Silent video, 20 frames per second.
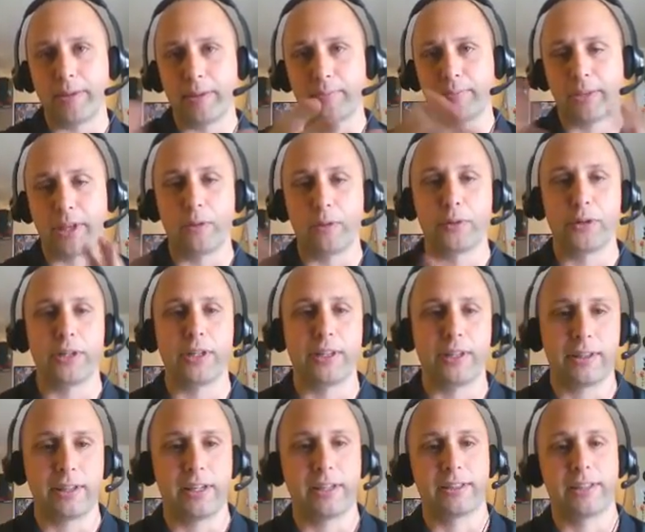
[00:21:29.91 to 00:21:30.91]
and play with it
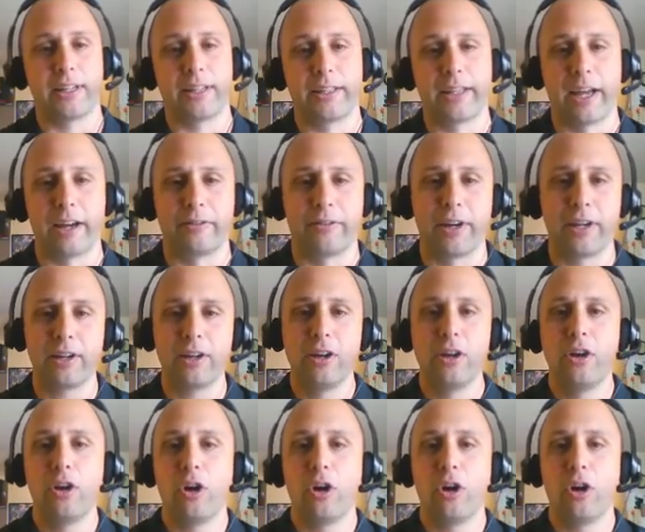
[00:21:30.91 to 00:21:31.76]
and things like that, right?